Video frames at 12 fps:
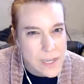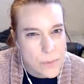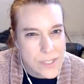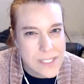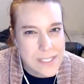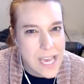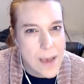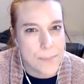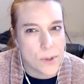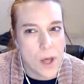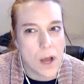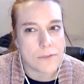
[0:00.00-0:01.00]
what does
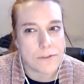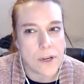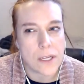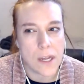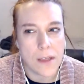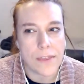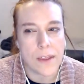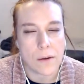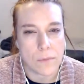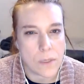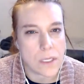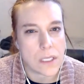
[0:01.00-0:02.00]
Apple offering
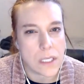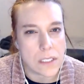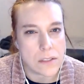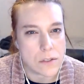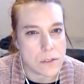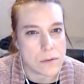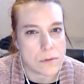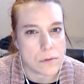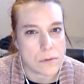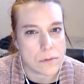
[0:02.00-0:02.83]
nothing really do?